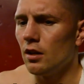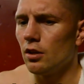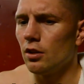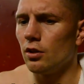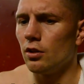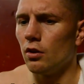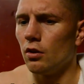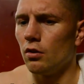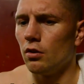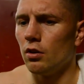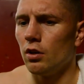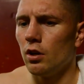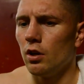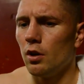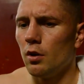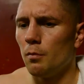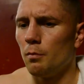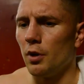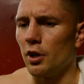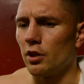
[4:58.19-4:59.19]
You know,
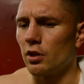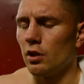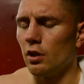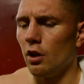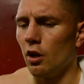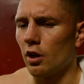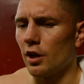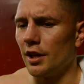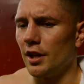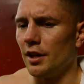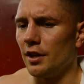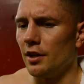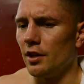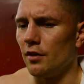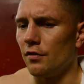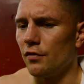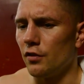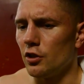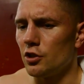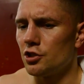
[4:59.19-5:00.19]
But looking into
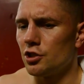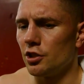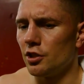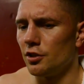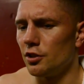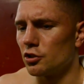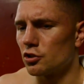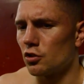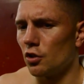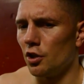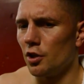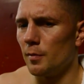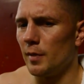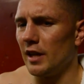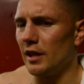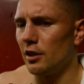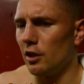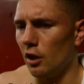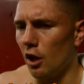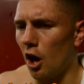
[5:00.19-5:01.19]
the future, there's going to
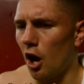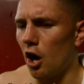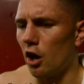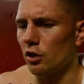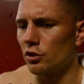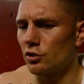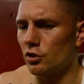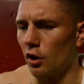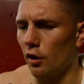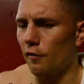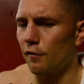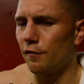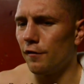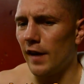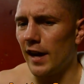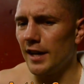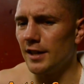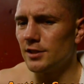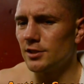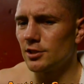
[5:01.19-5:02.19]
be long, tough
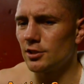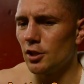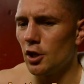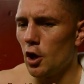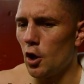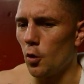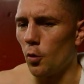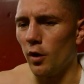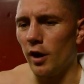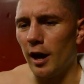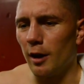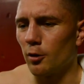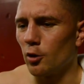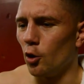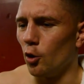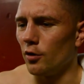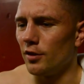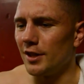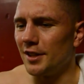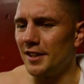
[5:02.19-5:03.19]
fights where I'm
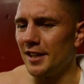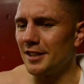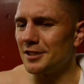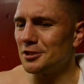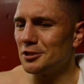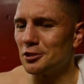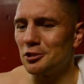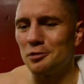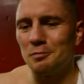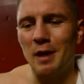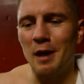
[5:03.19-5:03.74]
going the distance.